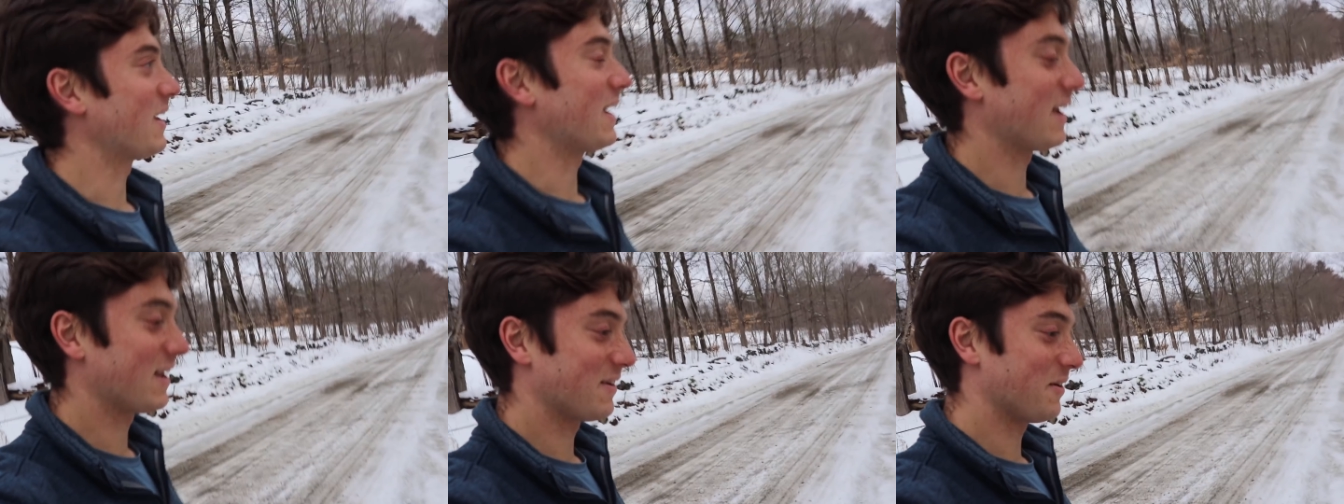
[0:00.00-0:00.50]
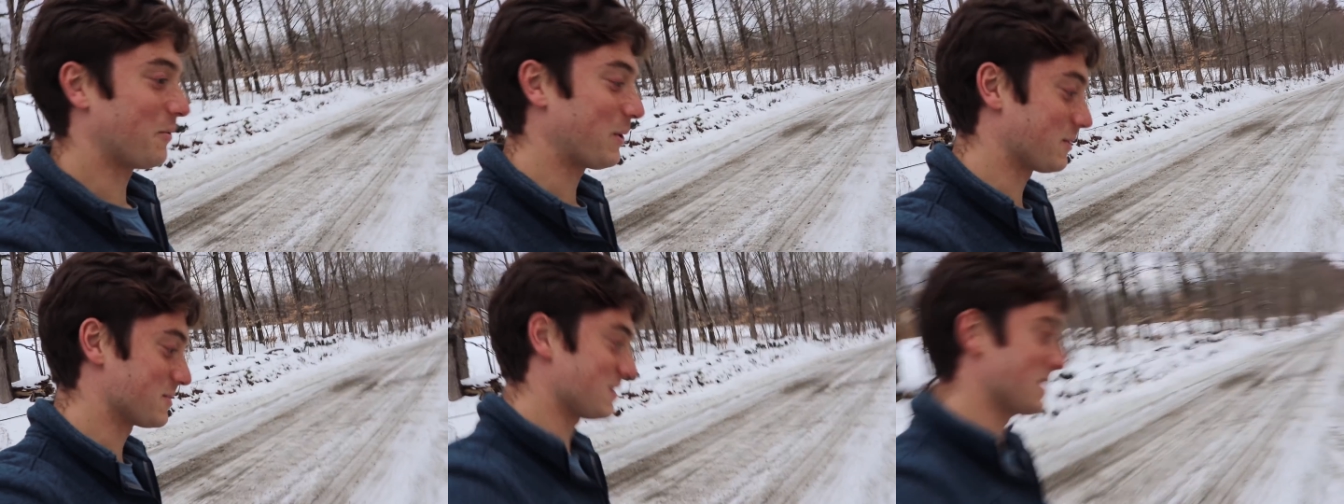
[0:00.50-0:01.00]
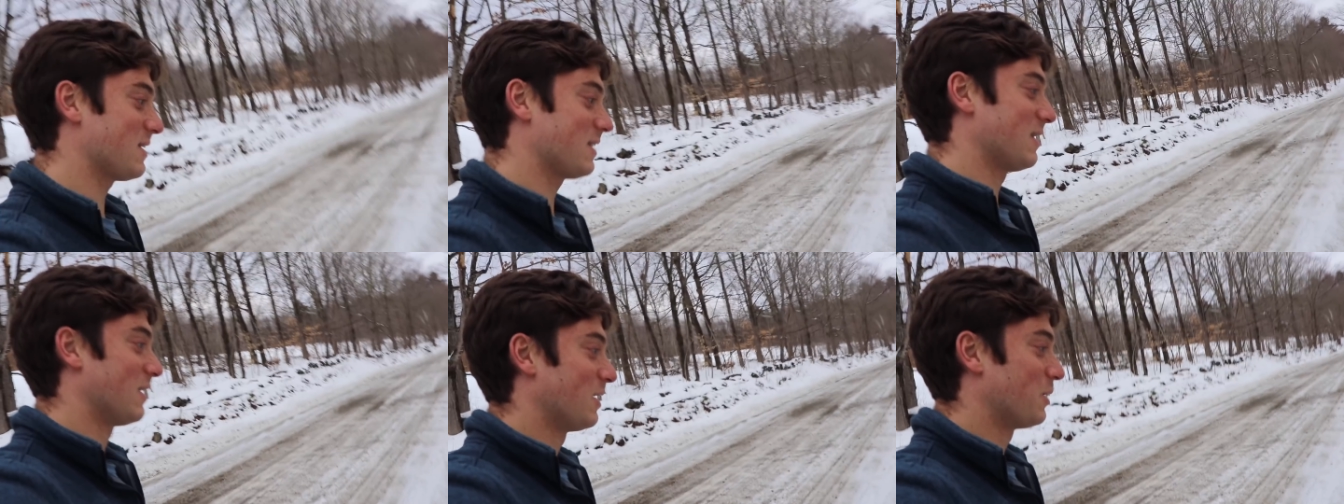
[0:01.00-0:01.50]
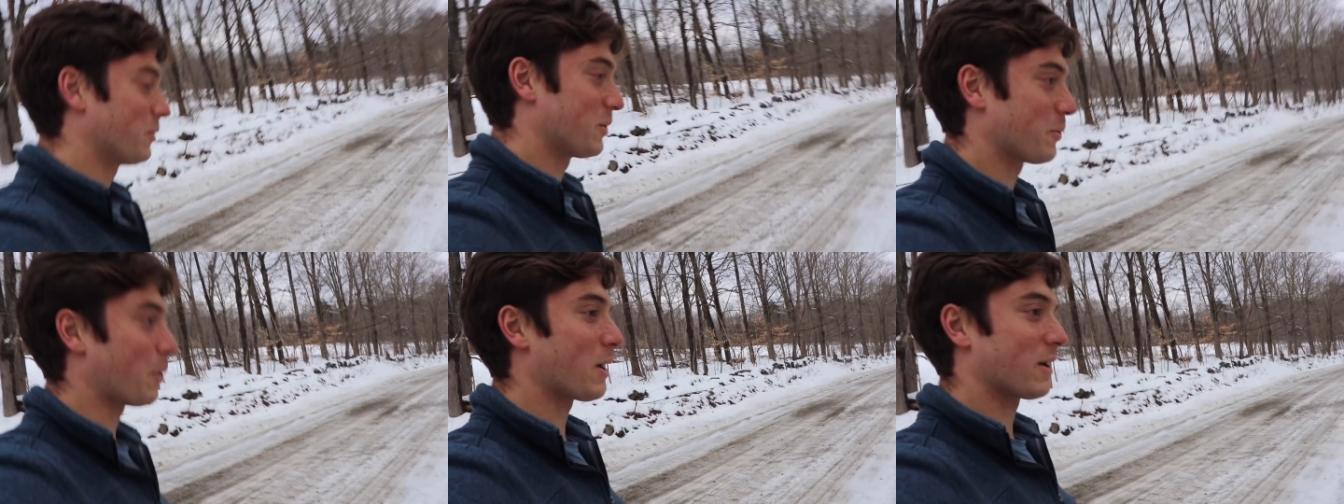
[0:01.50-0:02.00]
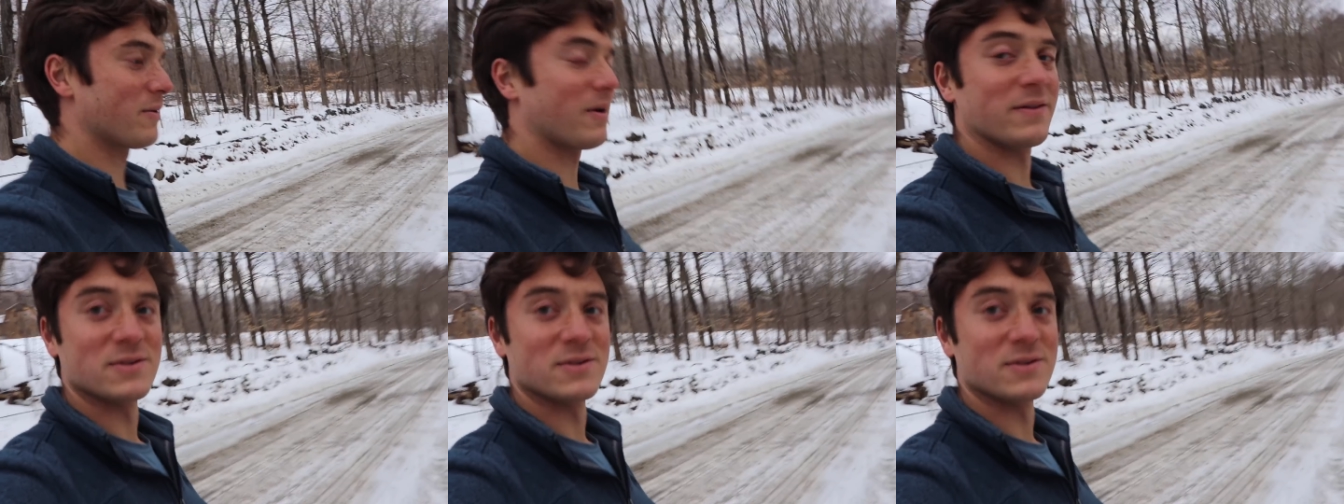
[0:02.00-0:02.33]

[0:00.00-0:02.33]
and what you'll see when you're walking around